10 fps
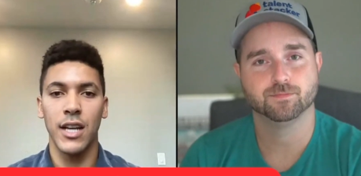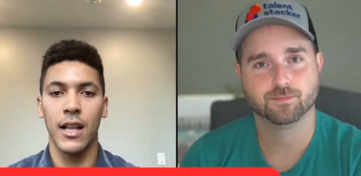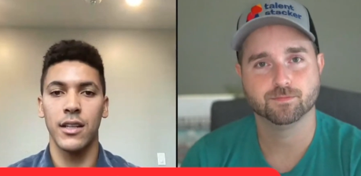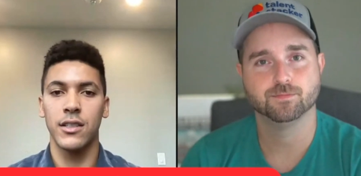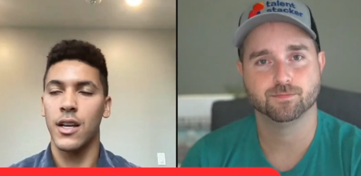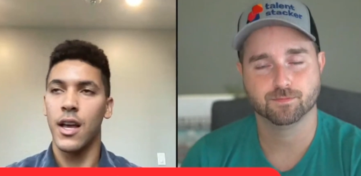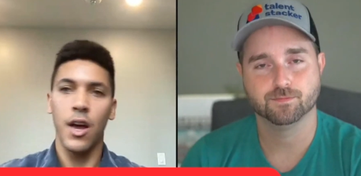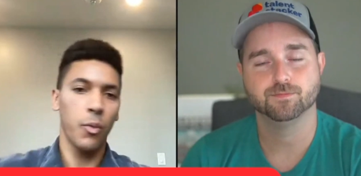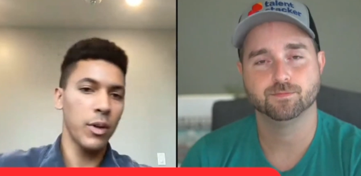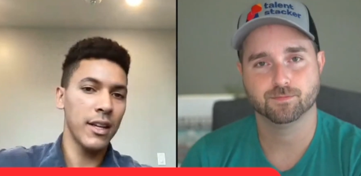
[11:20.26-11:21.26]
Speaker 1: day challenge,
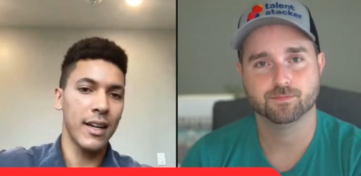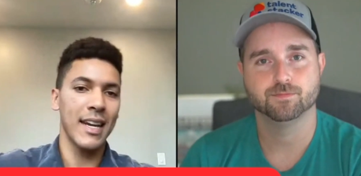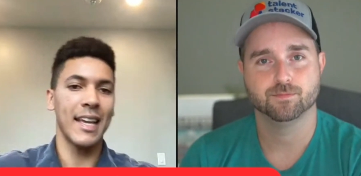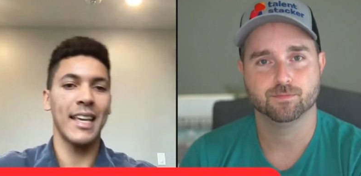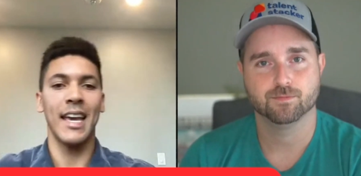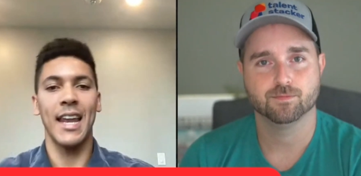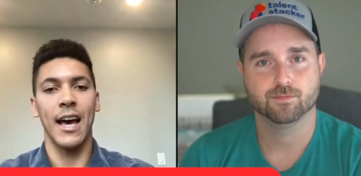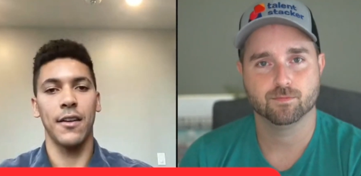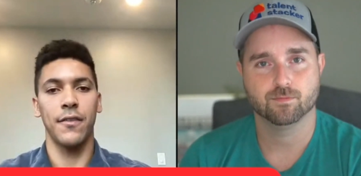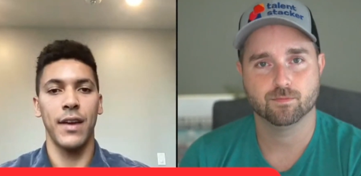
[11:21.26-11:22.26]
what they're going to
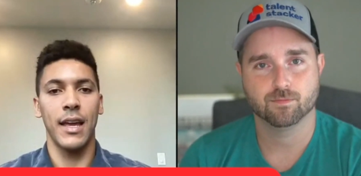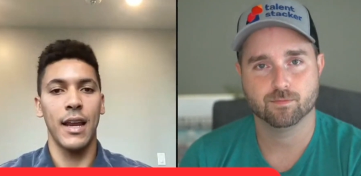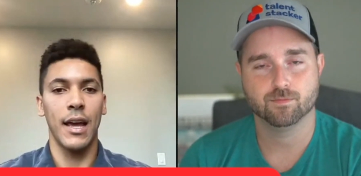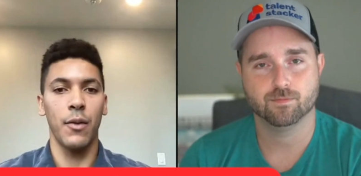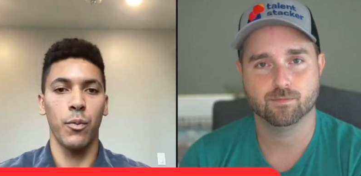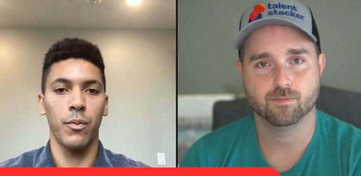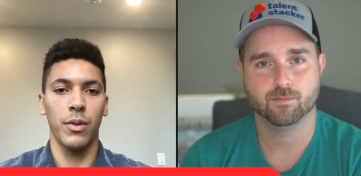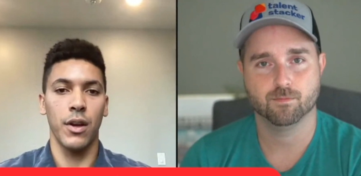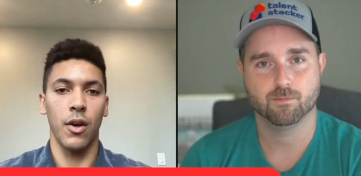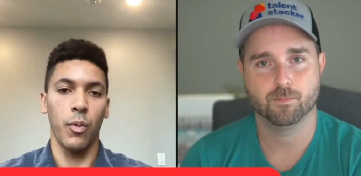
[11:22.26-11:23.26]
get out of it, and
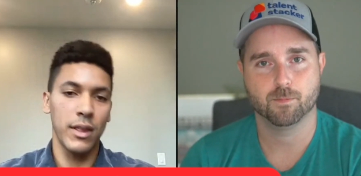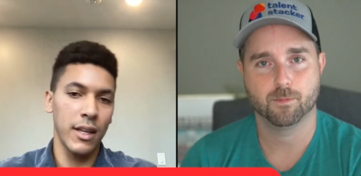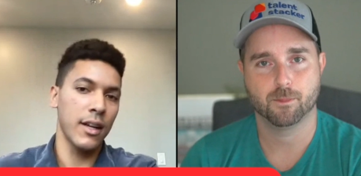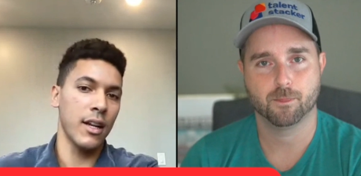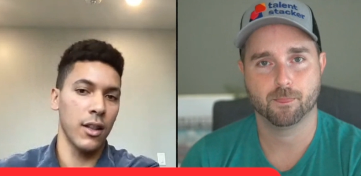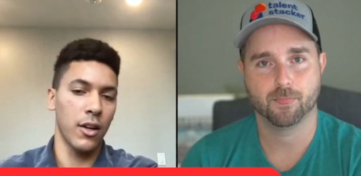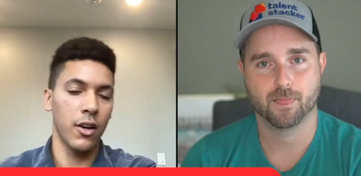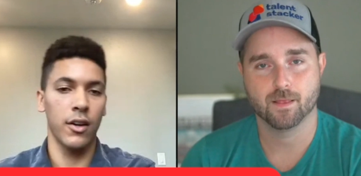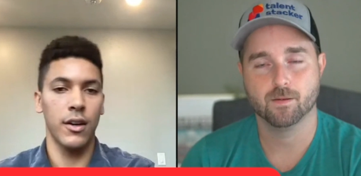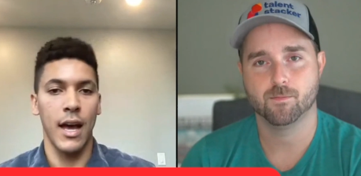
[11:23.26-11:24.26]
you know what they're going to
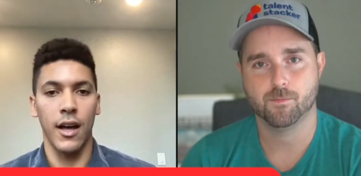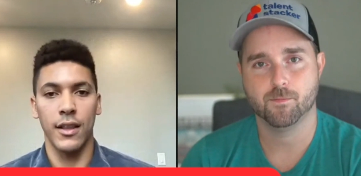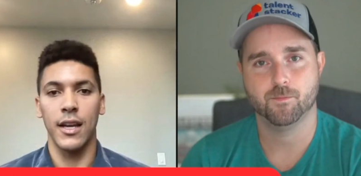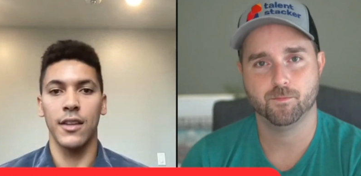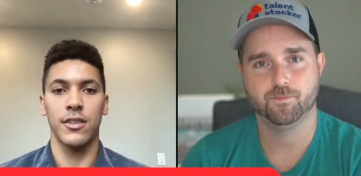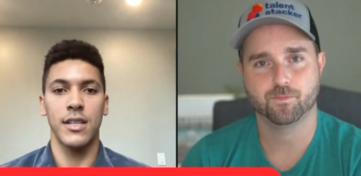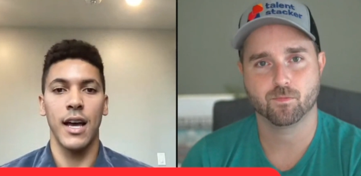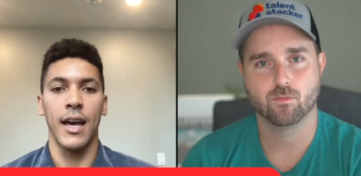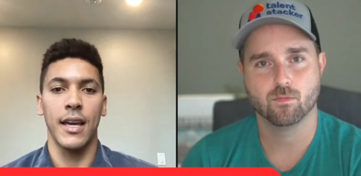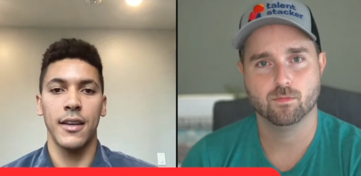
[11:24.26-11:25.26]
learn on the other
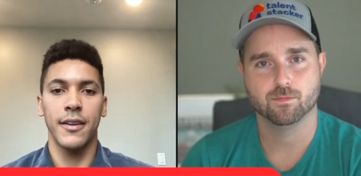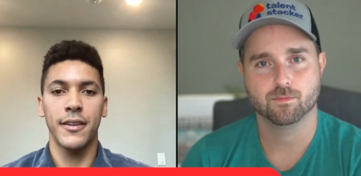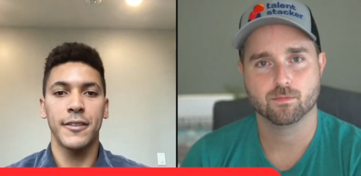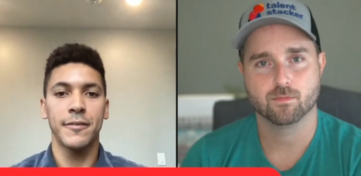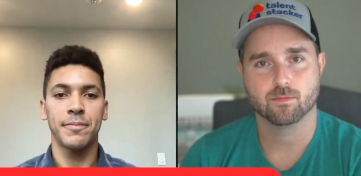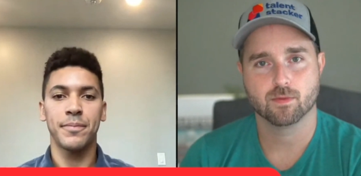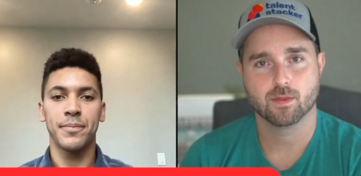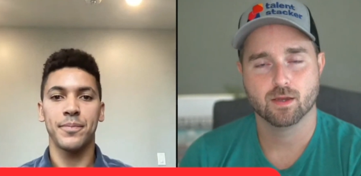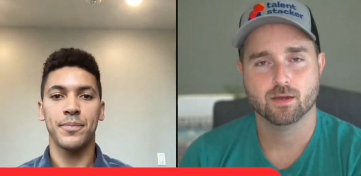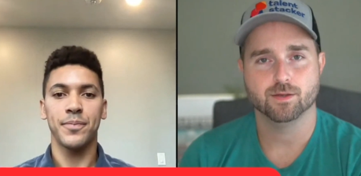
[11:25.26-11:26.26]
side?
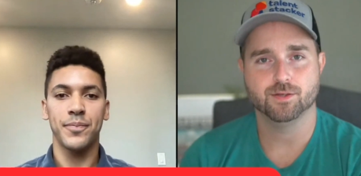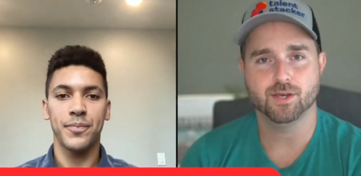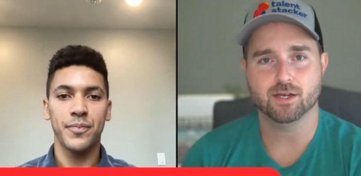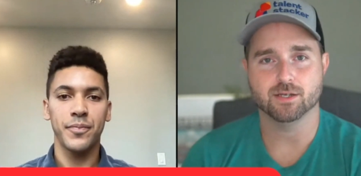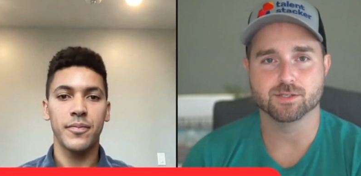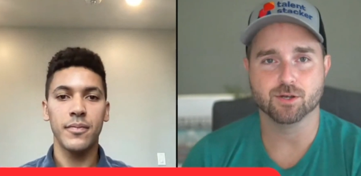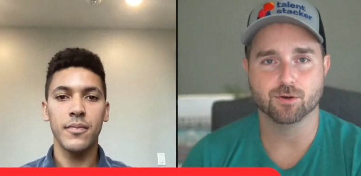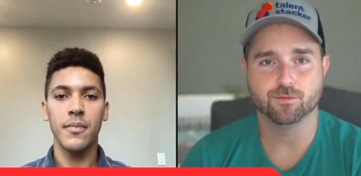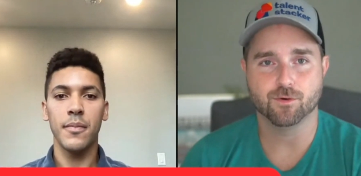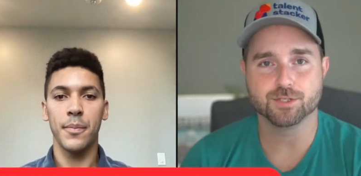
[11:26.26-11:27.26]
Speaker 2: Yeah. So,
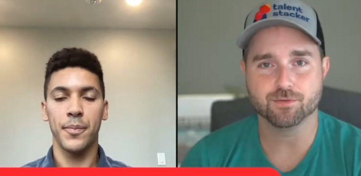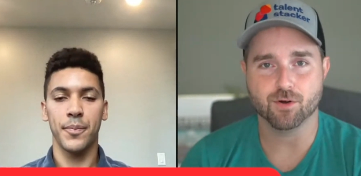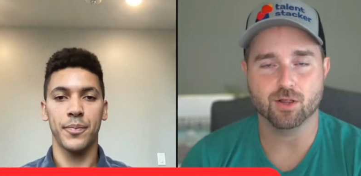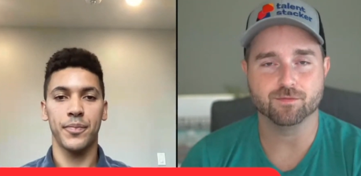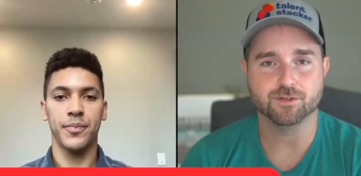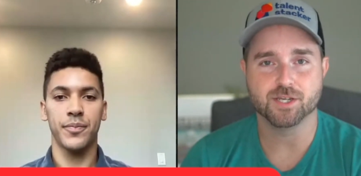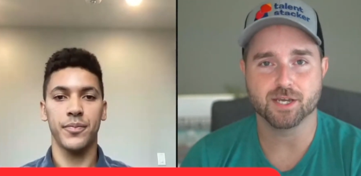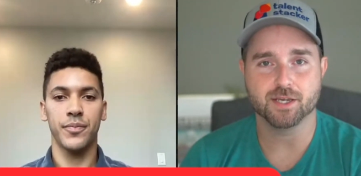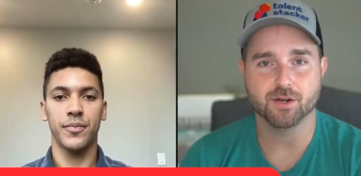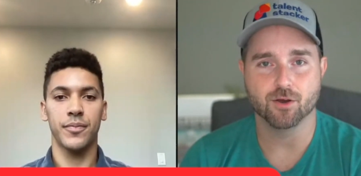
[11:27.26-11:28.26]
first of all, if you're
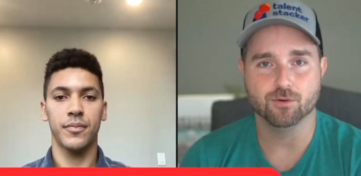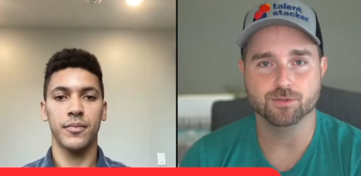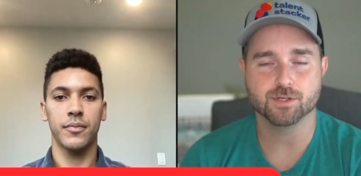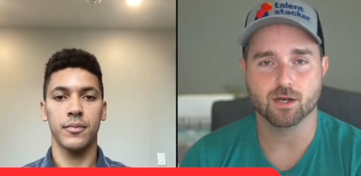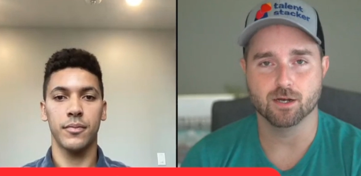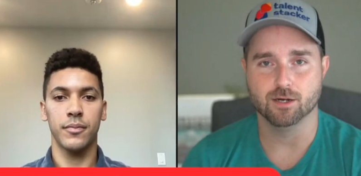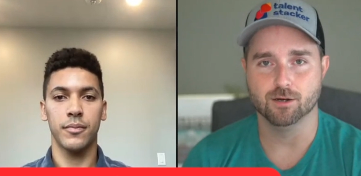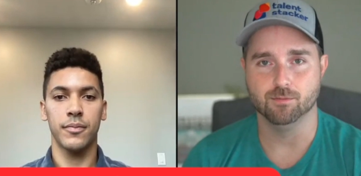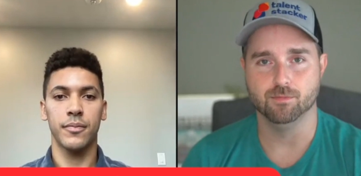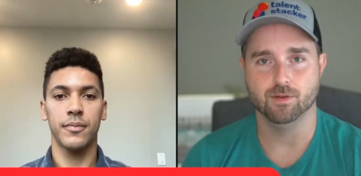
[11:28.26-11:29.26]
taking notes,
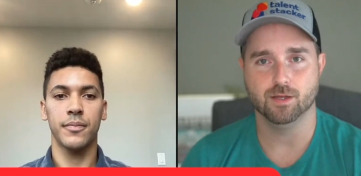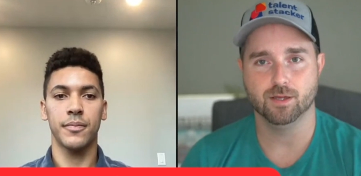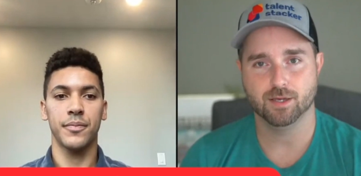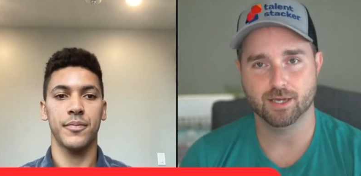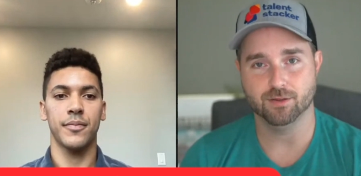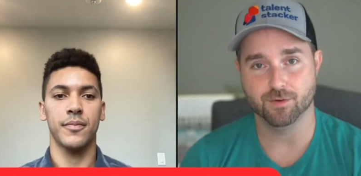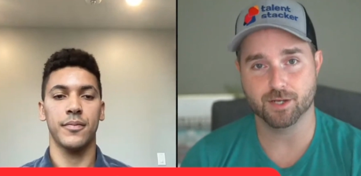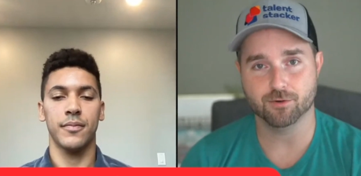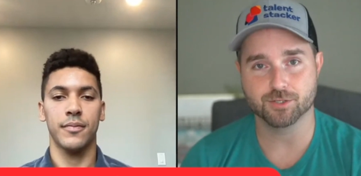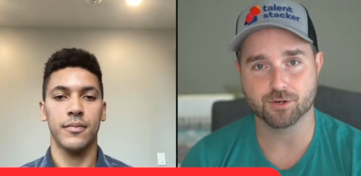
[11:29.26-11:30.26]
um, in the
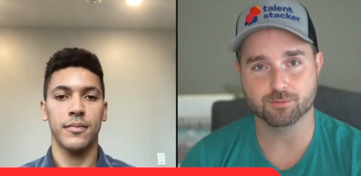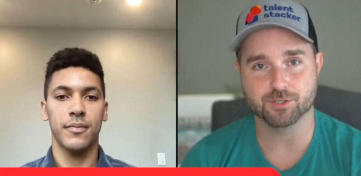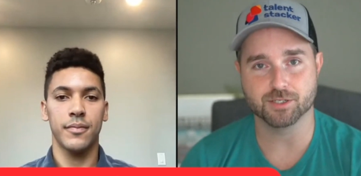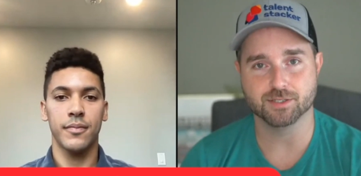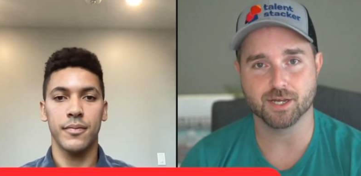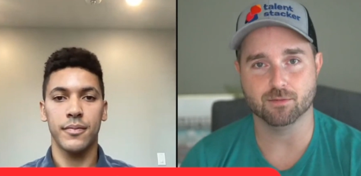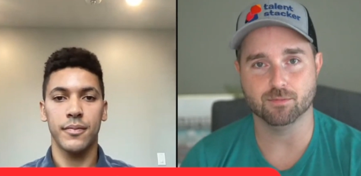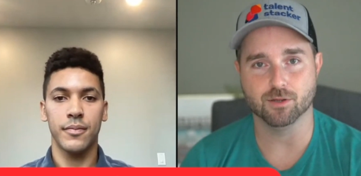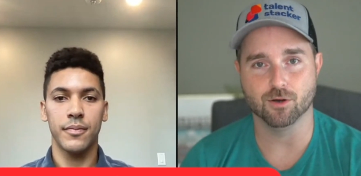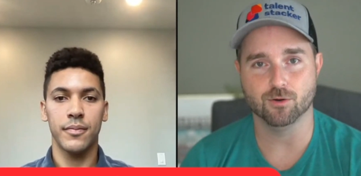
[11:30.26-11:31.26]
video description down
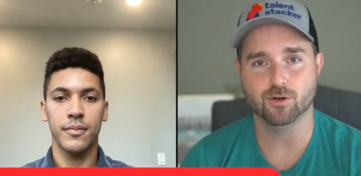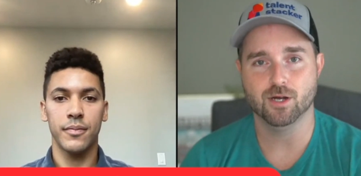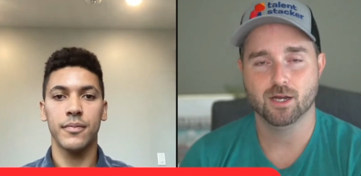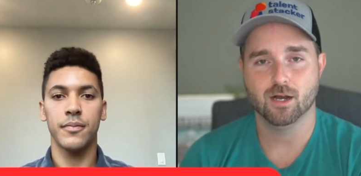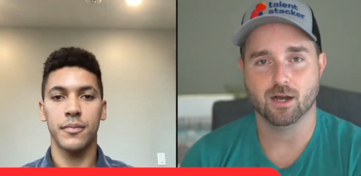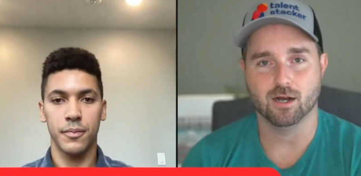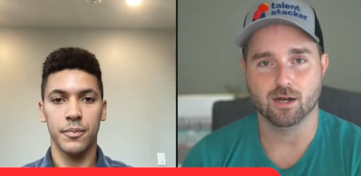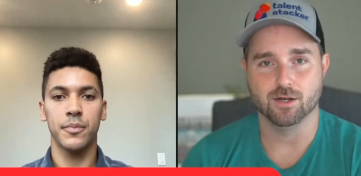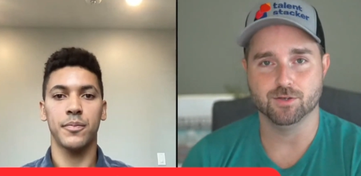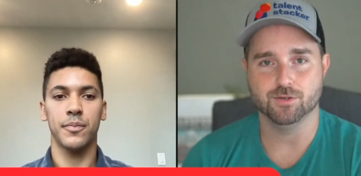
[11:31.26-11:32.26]
below, uh,